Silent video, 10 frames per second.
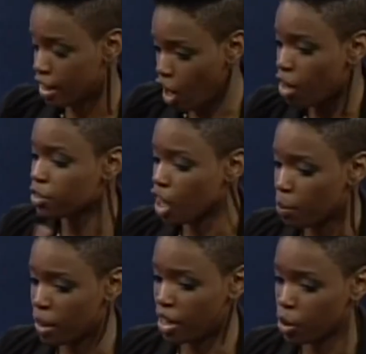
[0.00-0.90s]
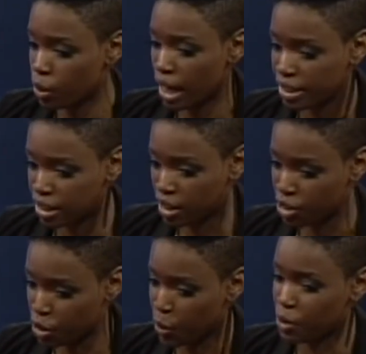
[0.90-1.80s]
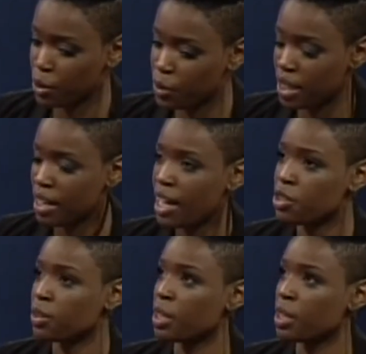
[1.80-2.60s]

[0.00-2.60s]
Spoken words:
off topic, I know it has nothing to do with Donate Naturally,